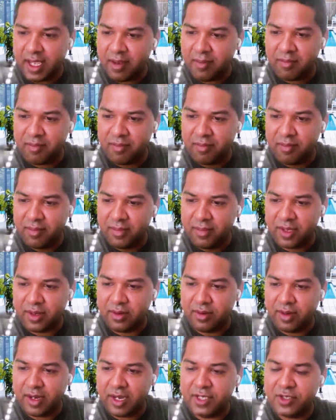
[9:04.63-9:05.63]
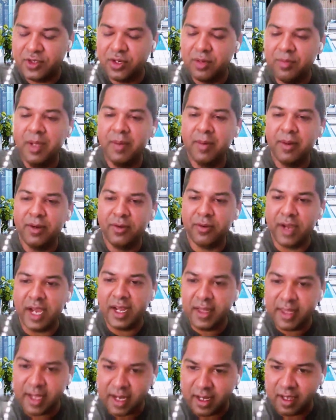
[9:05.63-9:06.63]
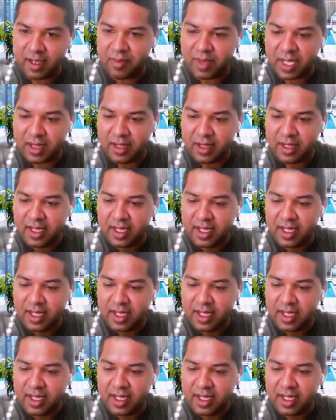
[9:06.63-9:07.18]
game, you know, I should be able to write that email.